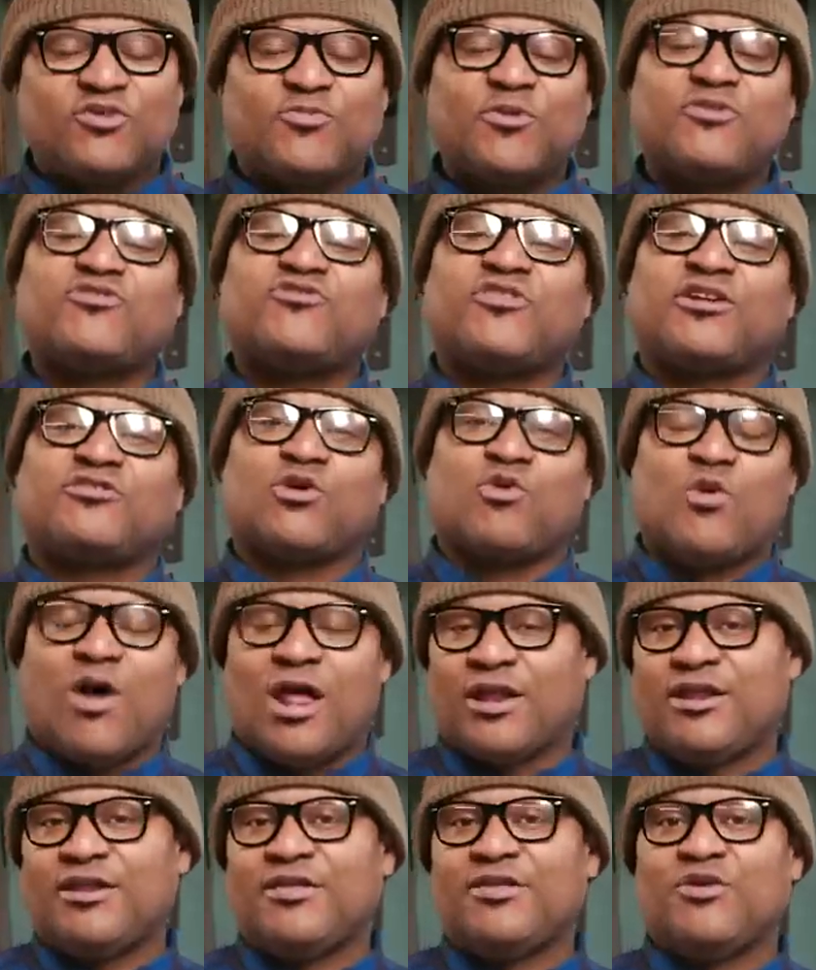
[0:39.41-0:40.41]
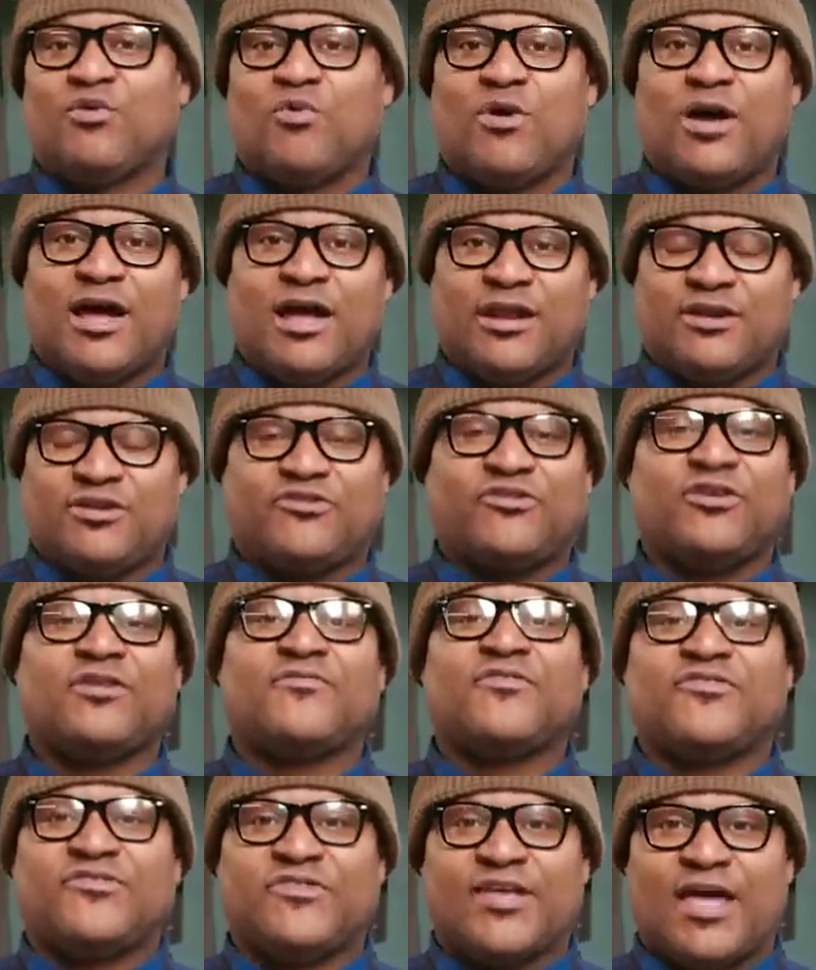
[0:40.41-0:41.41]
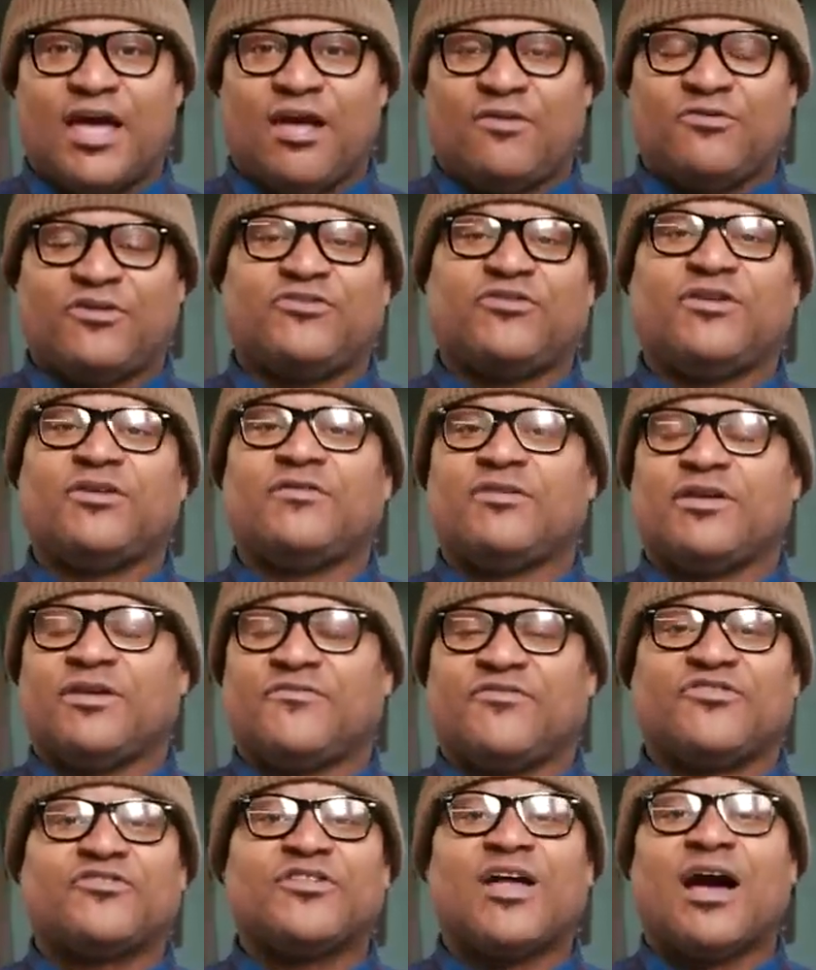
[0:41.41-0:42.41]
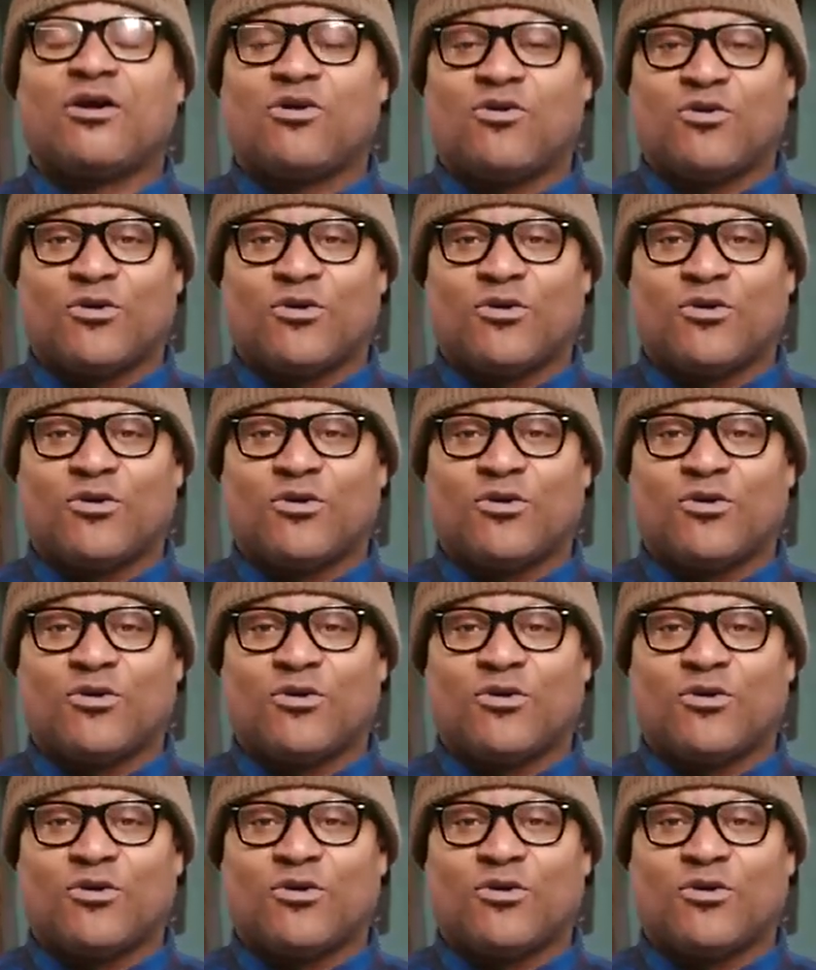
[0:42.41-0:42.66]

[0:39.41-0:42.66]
You're supposed to check the quality of the wine to see if it's sound, to see if it's not